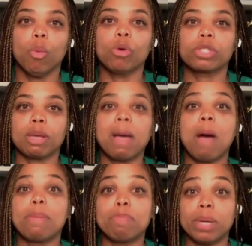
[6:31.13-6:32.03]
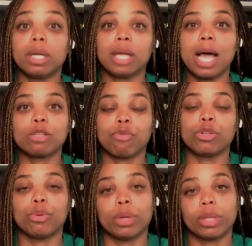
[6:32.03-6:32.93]
will somehow be penalized
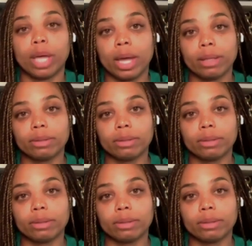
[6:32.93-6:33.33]
for doing that.